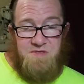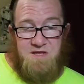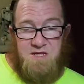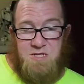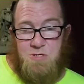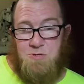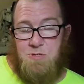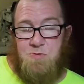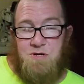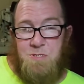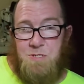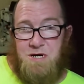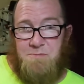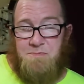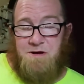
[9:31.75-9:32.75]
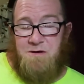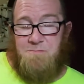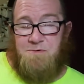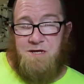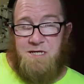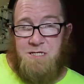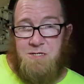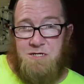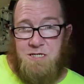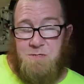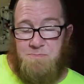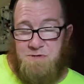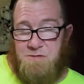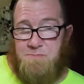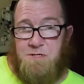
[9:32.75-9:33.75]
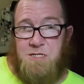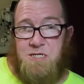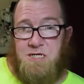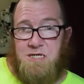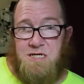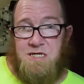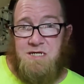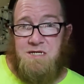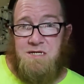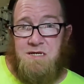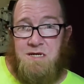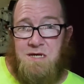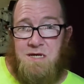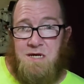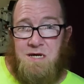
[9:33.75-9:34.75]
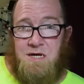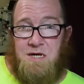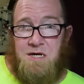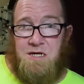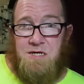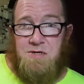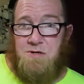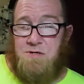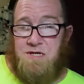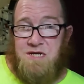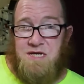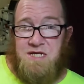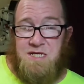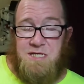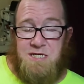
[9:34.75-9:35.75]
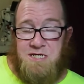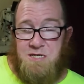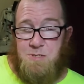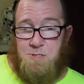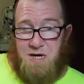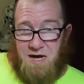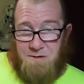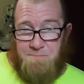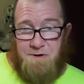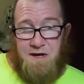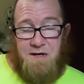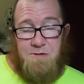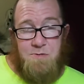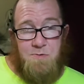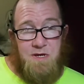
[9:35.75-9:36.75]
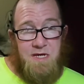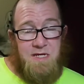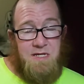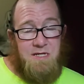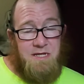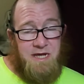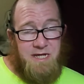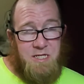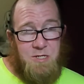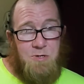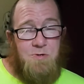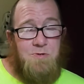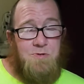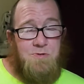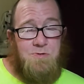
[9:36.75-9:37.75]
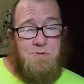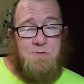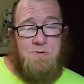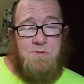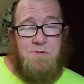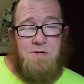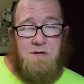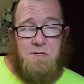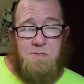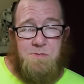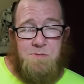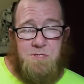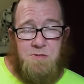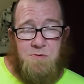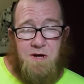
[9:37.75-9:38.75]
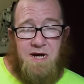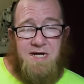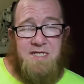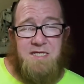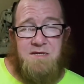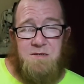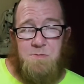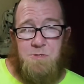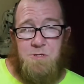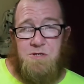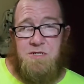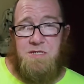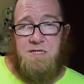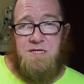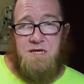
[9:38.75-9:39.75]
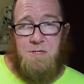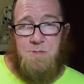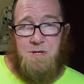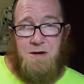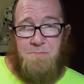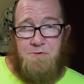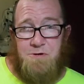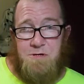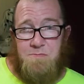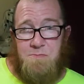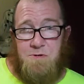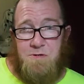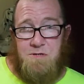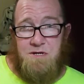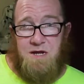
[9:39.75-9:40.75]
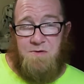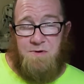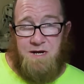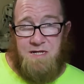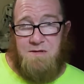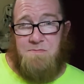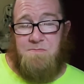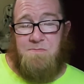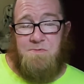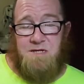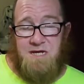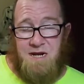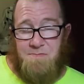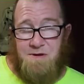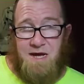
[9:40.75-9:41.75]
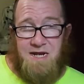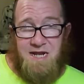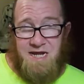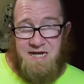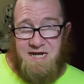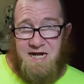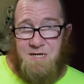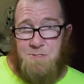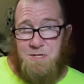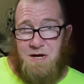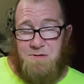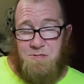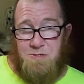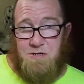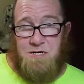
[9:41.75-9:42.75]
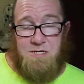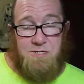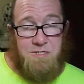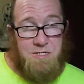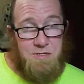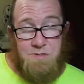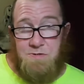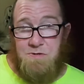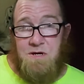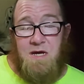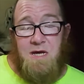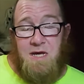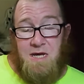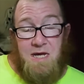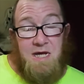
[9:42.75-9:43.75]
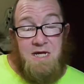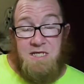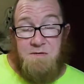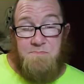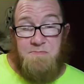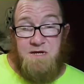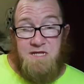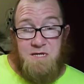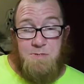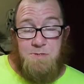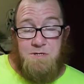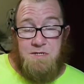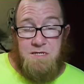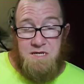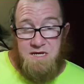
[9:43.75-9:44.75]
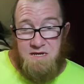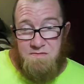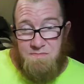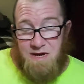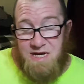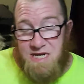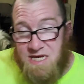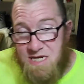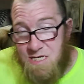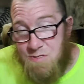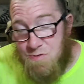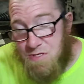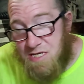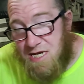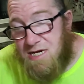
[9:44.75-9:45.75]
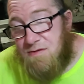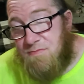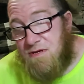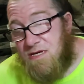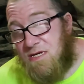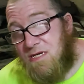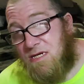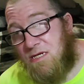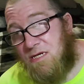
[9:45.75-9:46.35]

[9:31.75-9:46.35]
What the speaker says: 2 25-pound plates on a Smith machine, you're only getting 65 pounds weight, like total of squats, versus if I put them on a regular, then I've got like 95 to 100. So it's a big difference. And my knees were telling me,